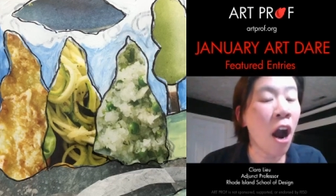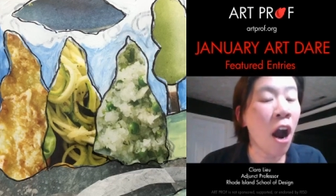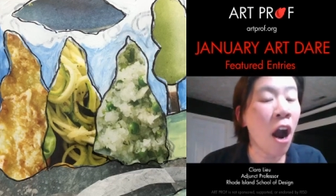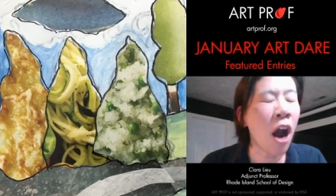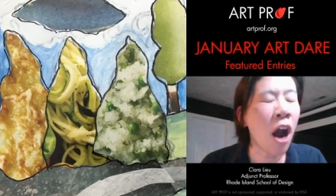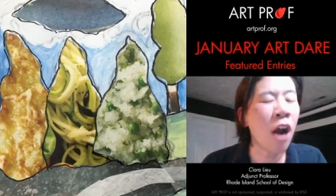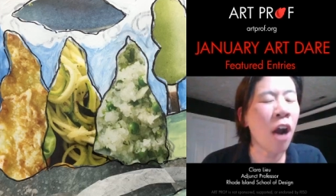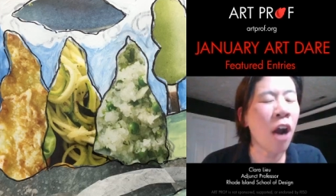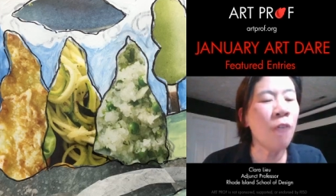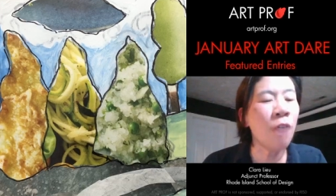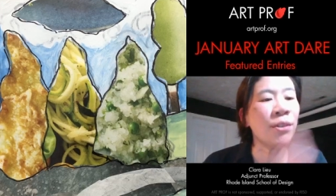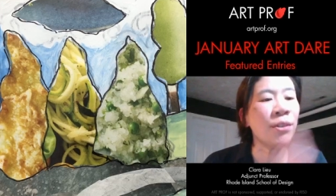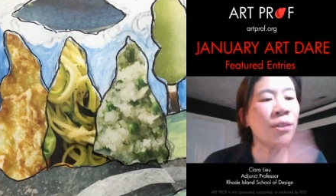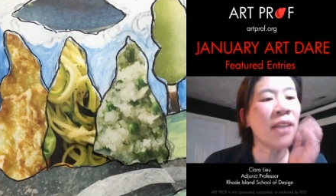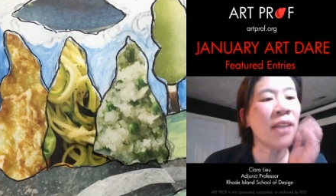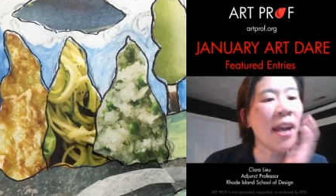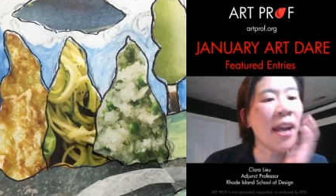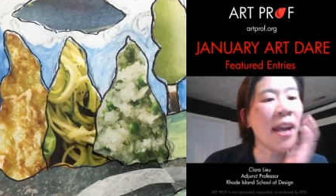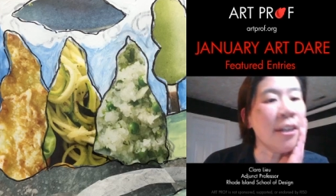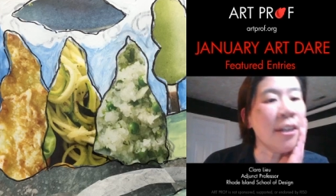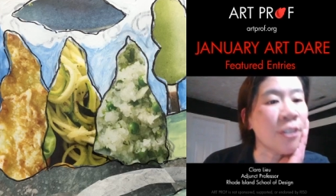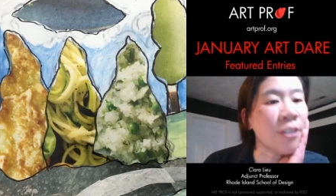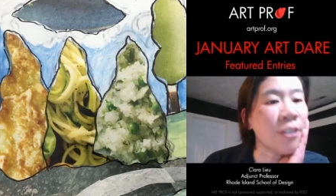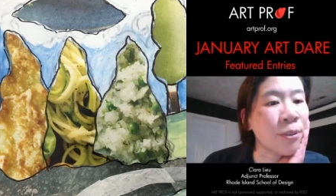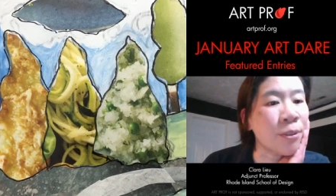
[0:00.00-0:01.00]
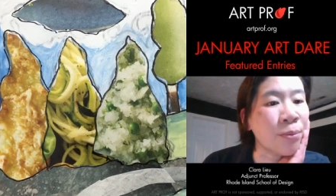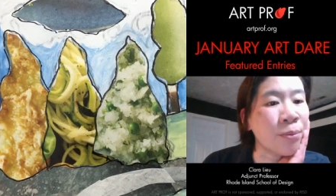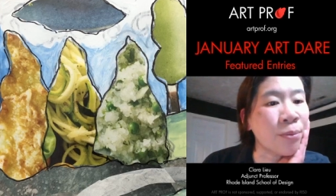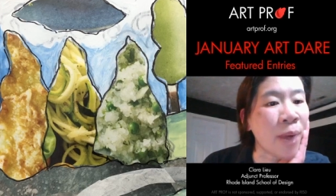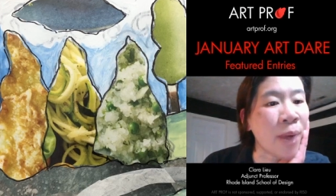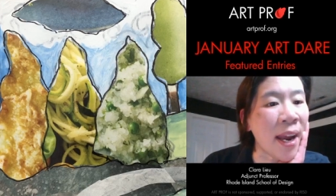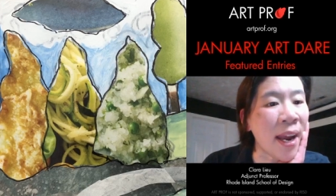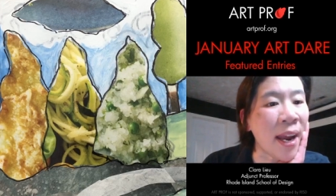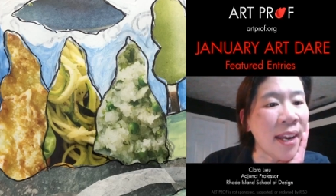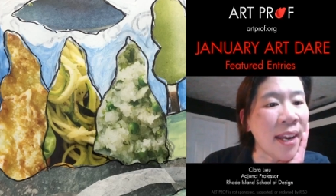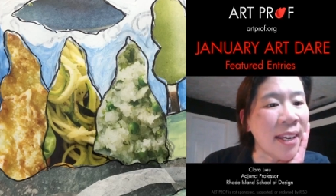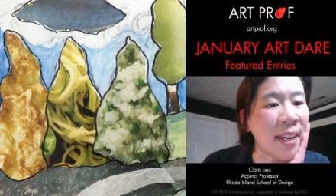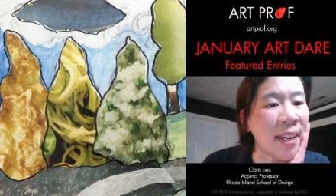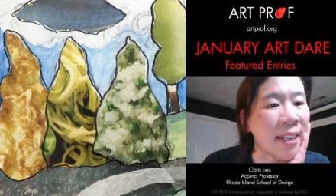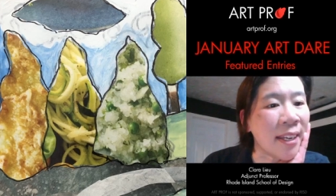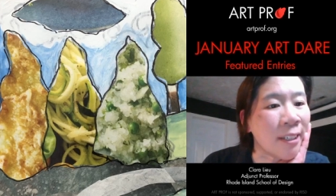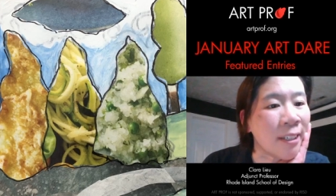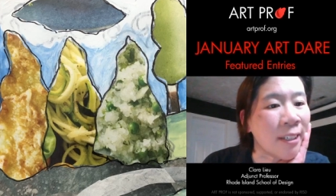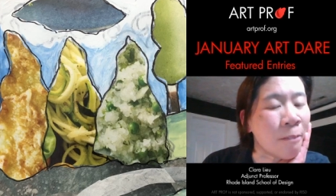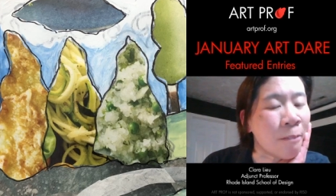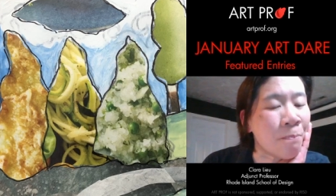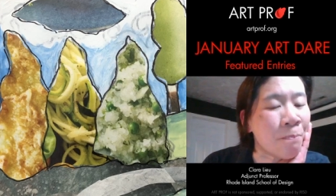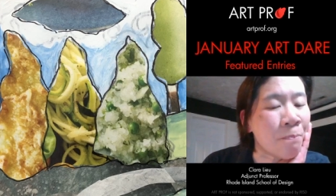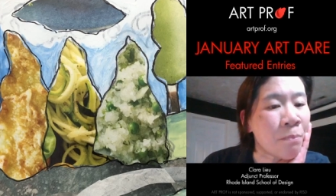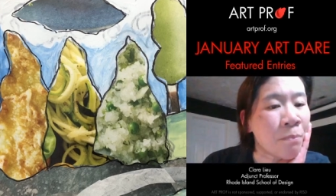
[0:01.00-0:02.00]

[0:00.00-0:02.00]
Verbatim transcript: Oh, yeah, you're right.